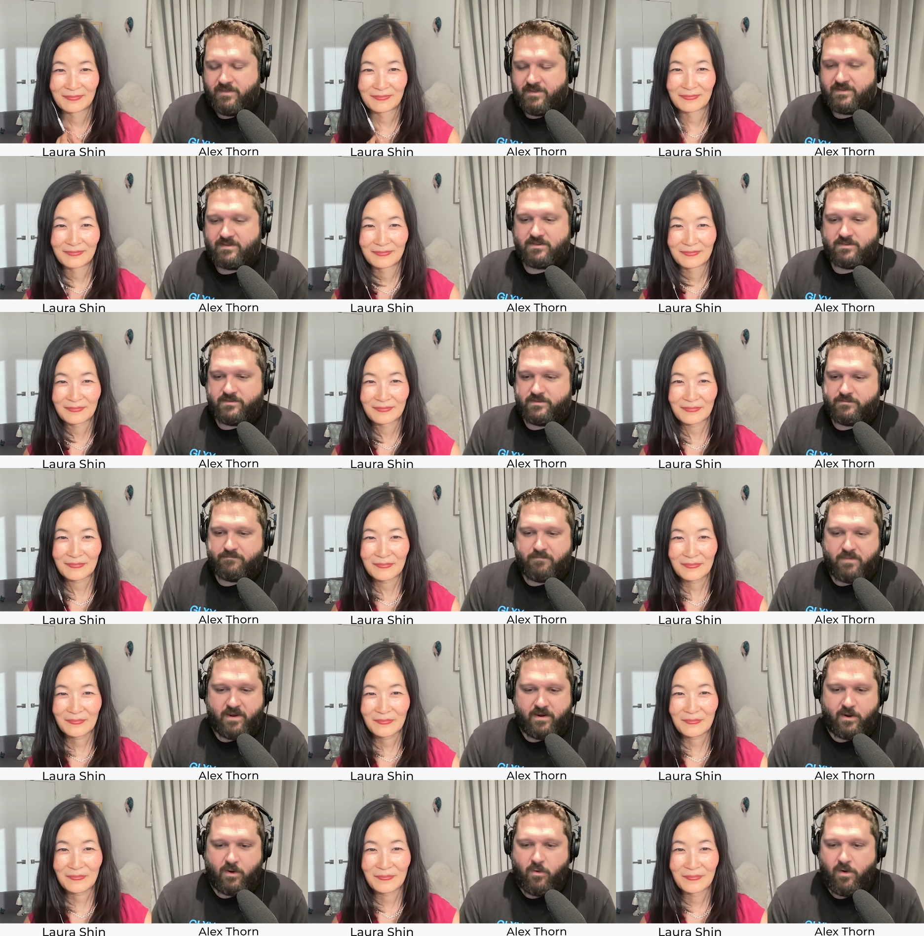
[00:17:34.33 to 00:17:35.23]
Speaker 1: this has
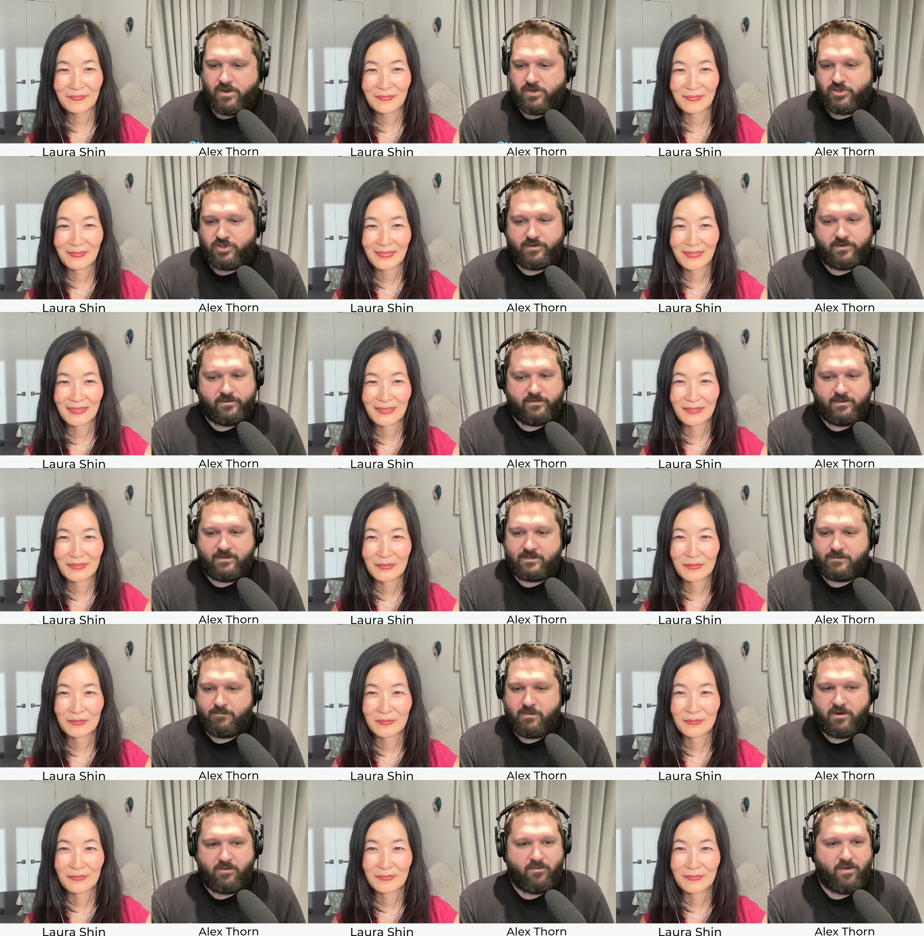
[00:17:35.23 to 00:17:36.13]
been a question that's
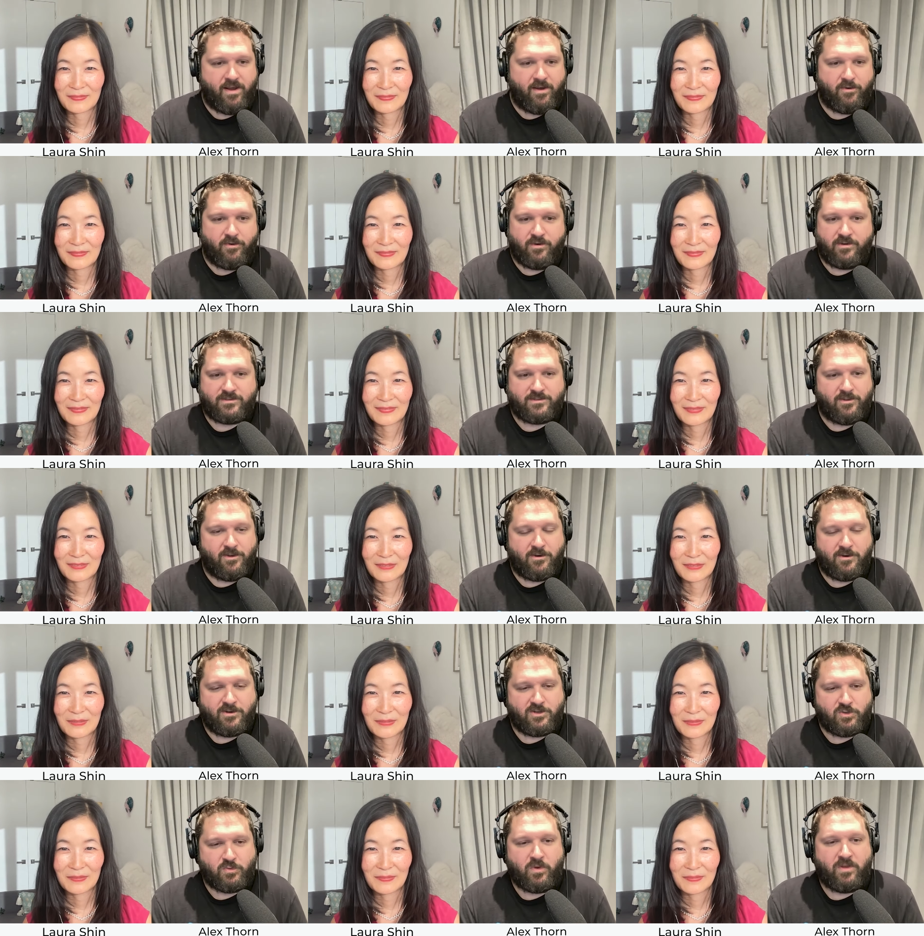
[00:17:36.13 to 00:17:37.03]
been around as
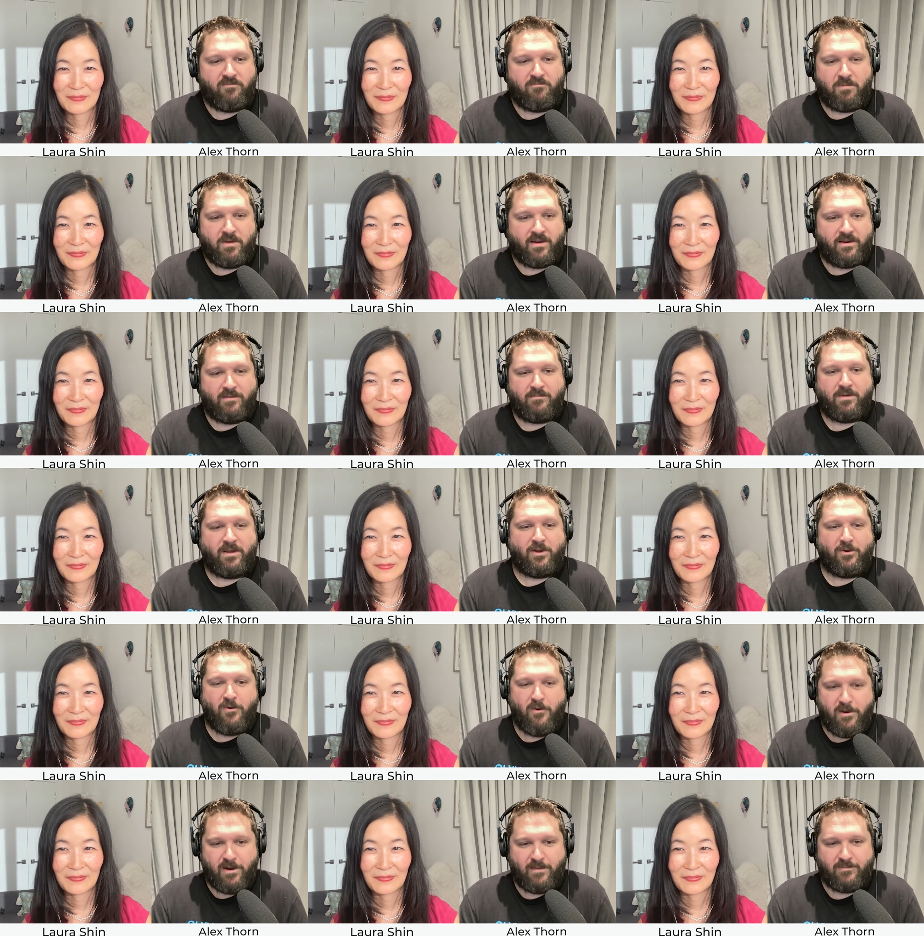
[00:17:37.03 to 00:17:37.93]
long as we've been in
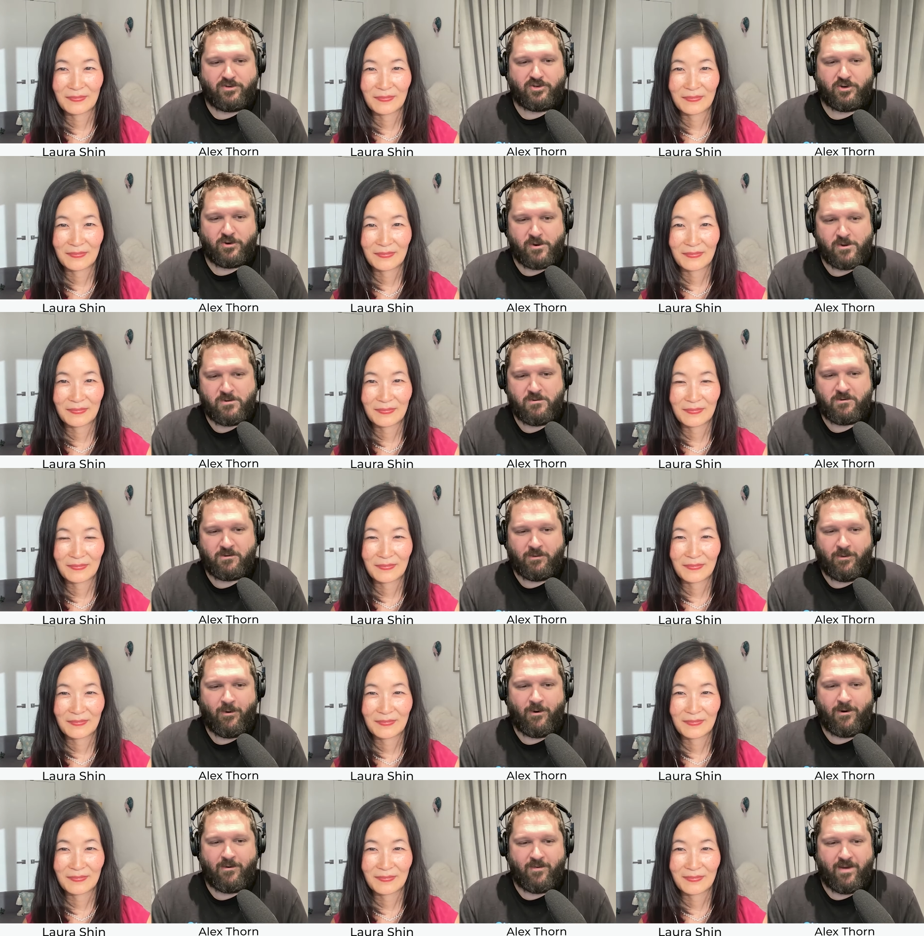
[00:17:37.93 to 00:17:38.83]
Bitcoin. I'm sure you and
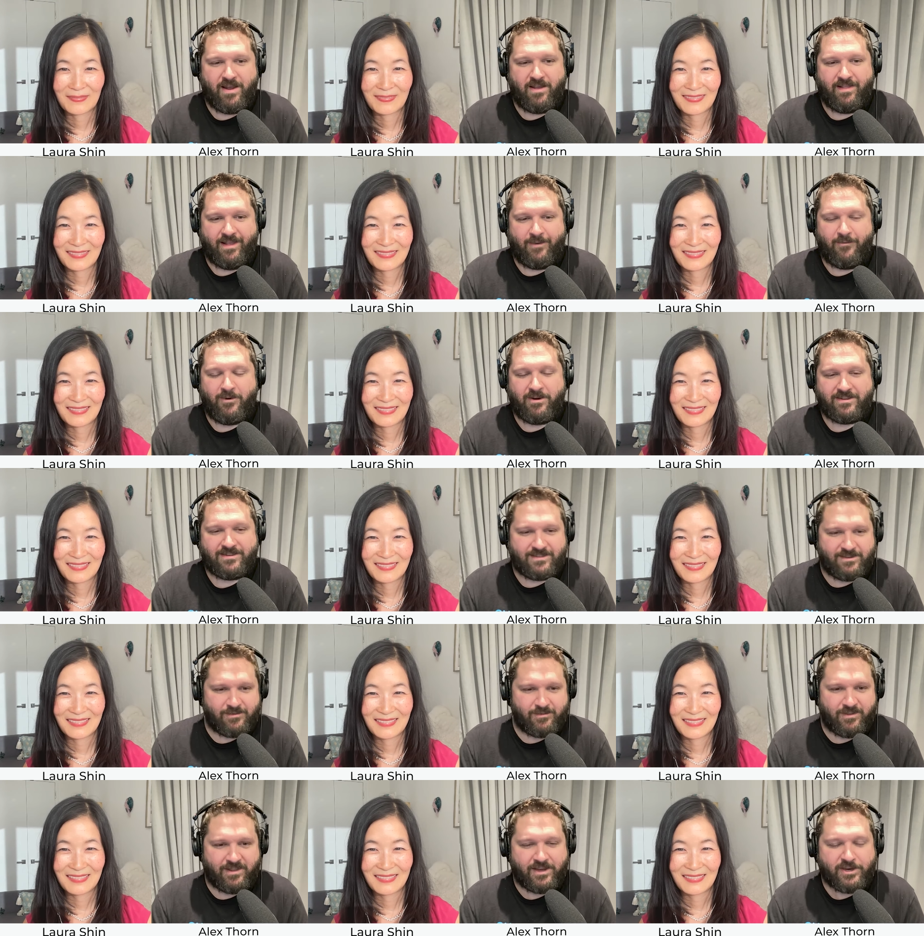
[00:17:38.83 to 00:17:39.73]
Laura, right? Like, what is the
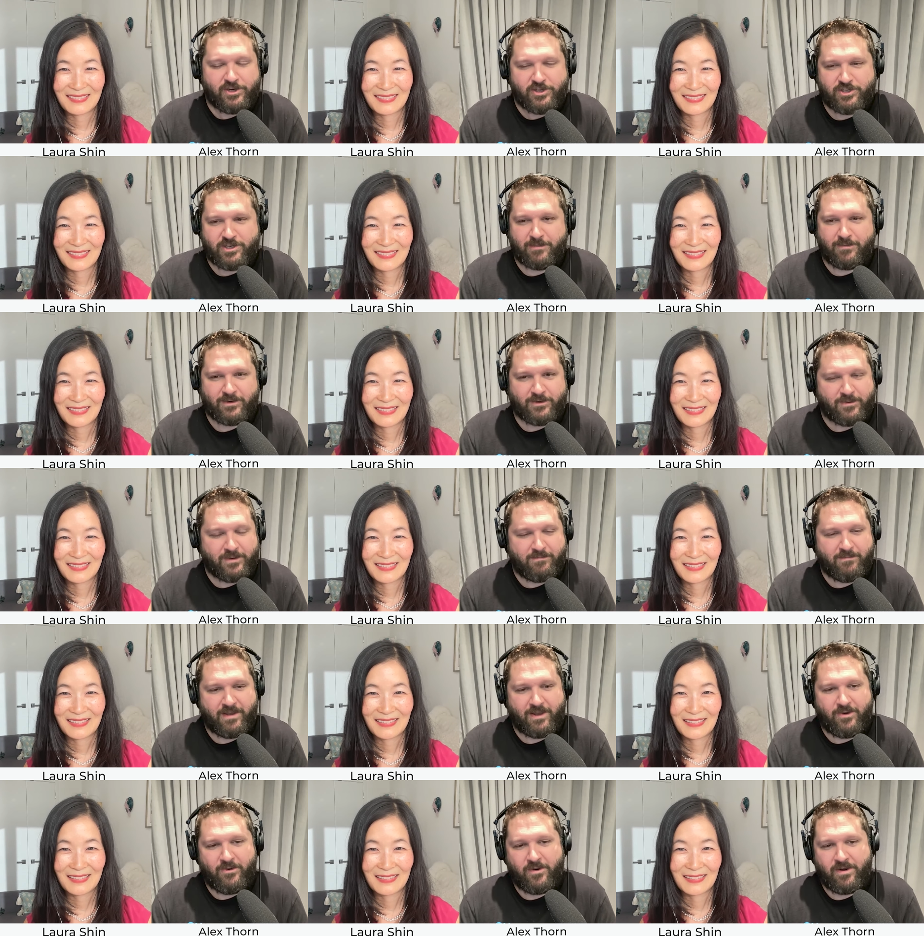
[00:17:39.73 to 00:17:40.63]
relationship between
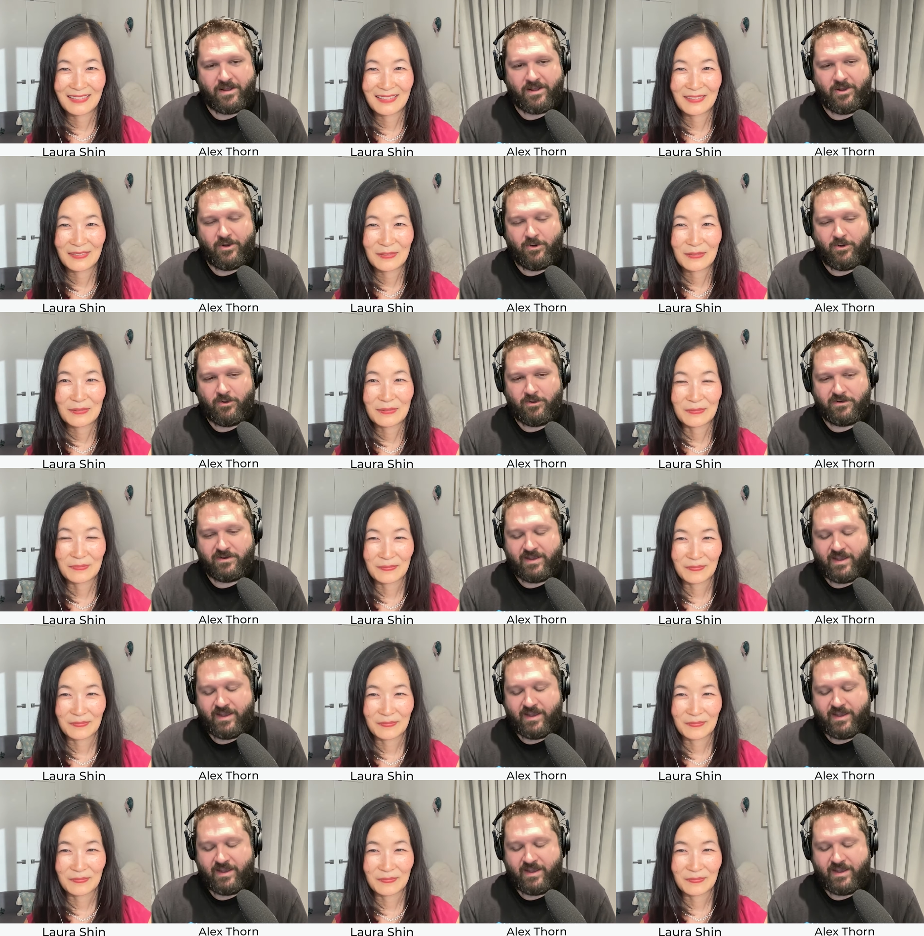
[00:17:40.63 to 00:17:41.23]
Bitcoin and gold?